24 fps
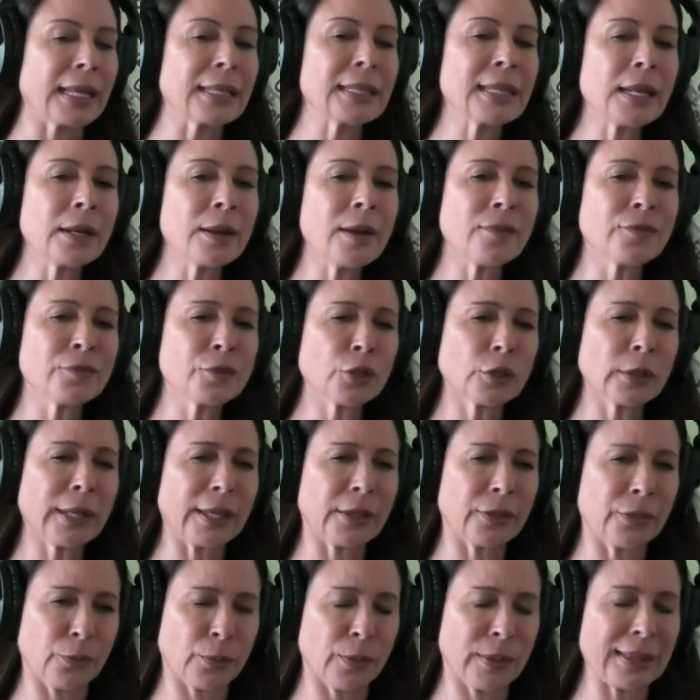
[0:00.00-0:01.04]
And then after
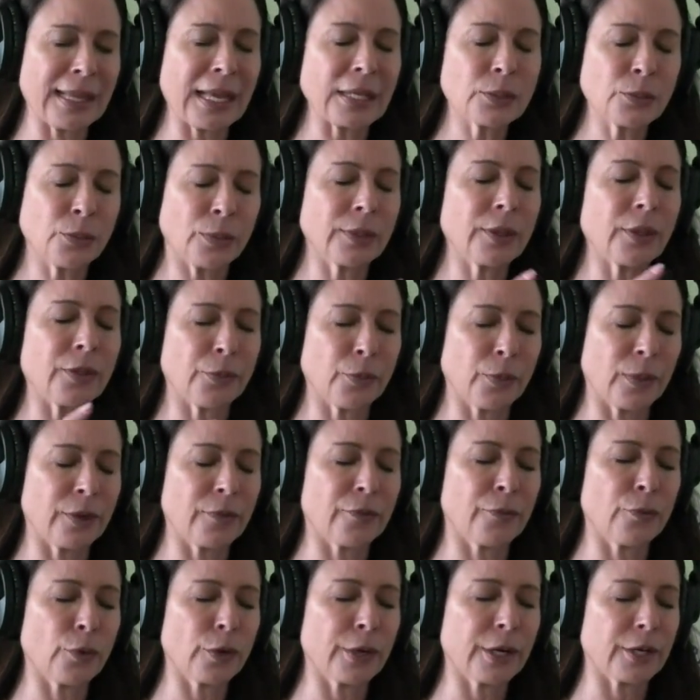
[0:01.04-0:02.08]
like three, that's when the 3 or
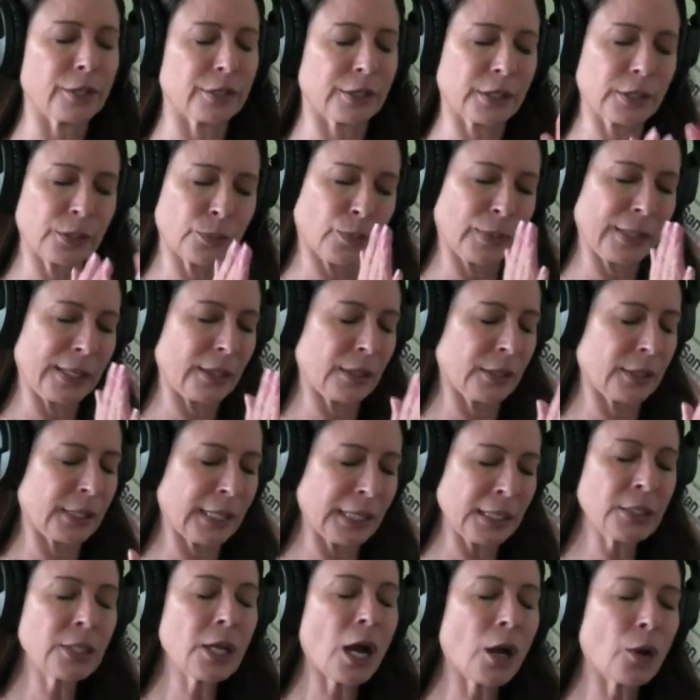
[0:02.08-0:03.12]
4 years, because we
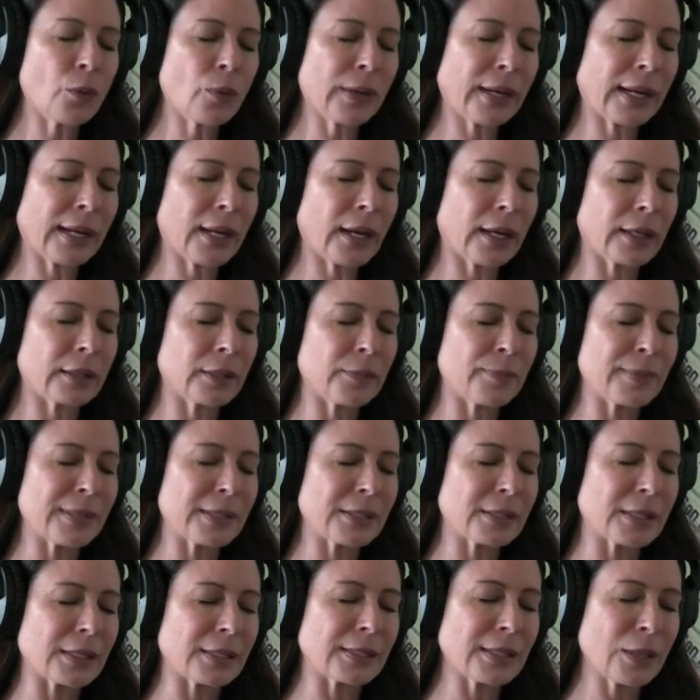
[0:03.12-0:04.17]
didn't talk when I got in the
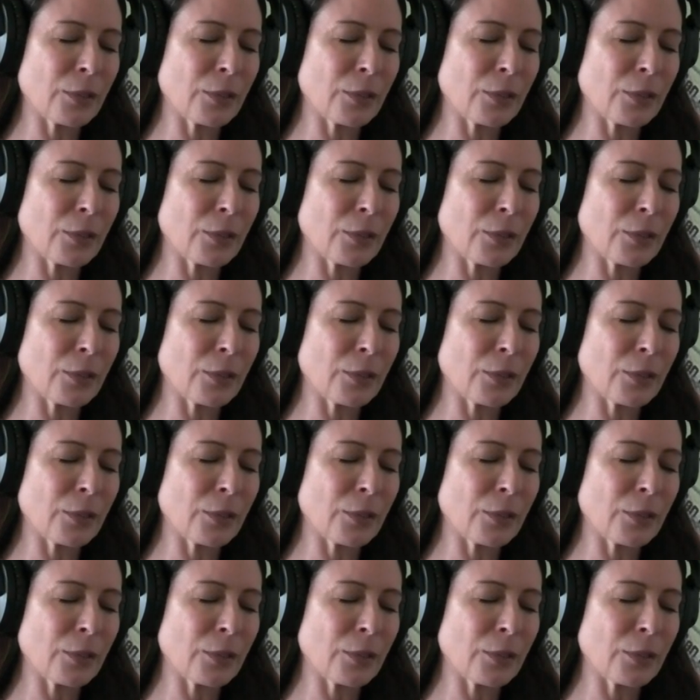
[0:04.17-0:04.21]
business.